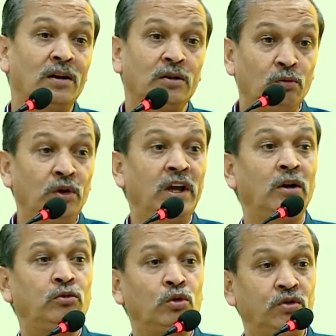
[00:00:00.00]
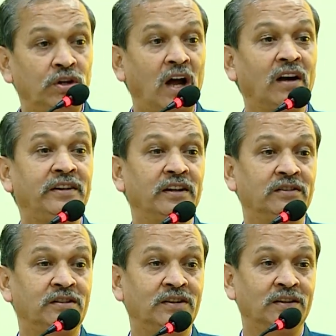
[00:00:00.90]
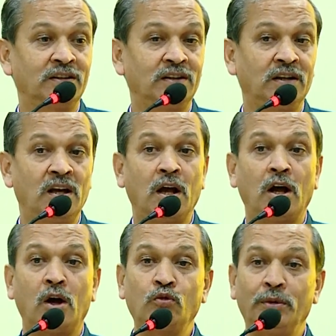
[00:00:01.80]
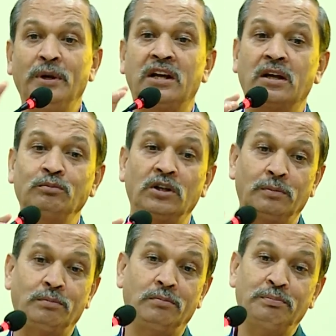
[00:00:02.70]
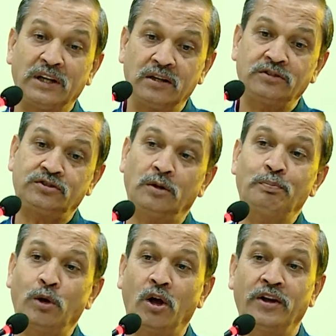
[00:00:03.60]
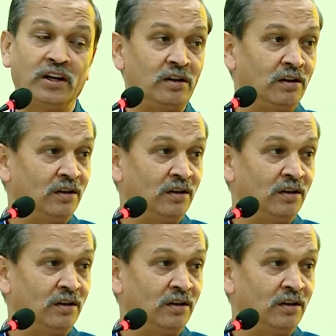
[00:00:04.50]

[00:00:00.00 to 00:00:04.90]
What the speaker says: Now we have to target how we become the biggest employer